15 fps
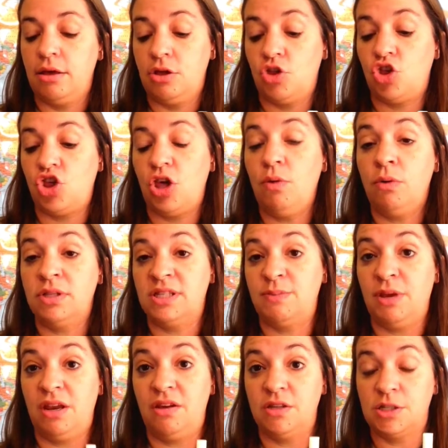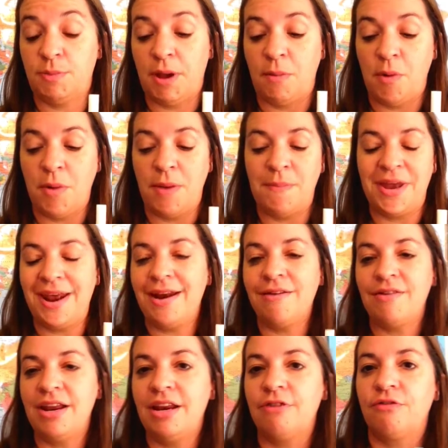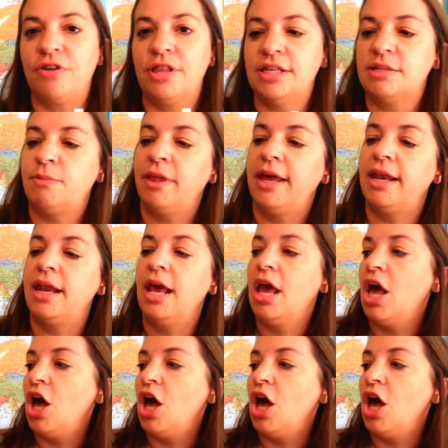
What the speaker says: She wants me to use peppermint, but I don't need it for this blend.